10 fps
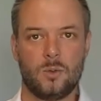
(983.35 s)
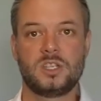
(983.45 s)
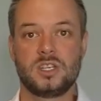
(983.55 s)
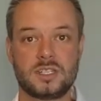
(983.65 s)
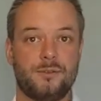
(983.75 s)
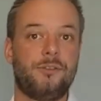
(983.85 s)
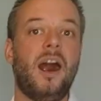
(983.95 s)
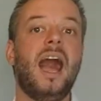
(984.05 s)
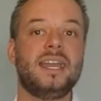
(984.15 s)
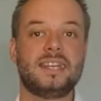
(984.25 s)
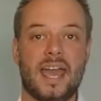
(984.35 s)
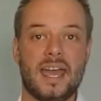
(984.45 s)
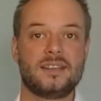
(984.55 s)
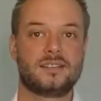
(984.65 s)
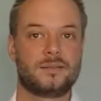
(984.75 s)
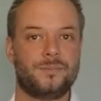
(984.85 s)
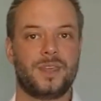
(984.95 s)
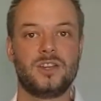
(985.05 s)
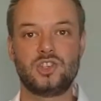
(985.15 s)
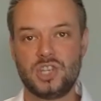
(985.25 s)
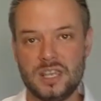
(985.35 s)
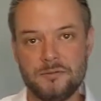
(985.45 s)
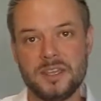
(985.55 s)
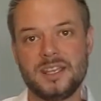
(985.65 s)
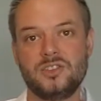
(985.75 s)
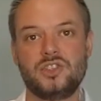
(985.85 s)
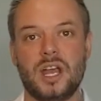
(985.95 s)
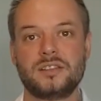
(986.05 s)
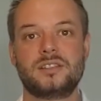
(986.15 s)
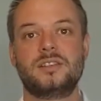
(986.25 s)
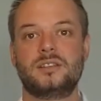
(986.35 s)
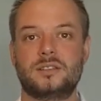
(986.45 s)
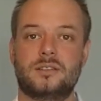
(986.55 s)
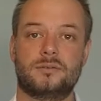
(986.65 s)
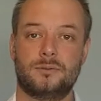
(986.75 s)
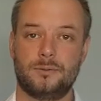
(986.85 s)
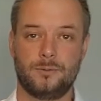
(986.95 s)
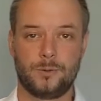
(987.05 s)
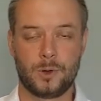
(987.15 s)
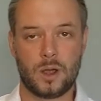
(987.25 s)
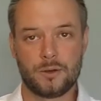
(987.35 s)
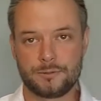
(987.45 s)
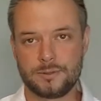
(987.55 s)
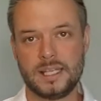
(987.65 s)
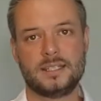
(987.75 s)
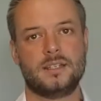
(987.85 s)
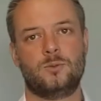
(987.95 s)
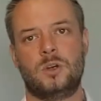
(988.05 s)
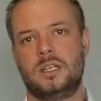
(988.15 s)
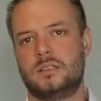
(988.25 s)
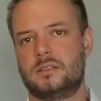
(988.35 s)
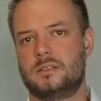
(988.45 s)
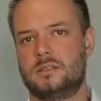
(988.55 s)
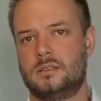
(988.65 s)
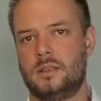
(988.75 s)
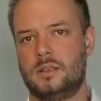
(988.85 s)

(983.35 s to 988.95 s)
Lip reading: which is defined as achieving justice for afflicted ones.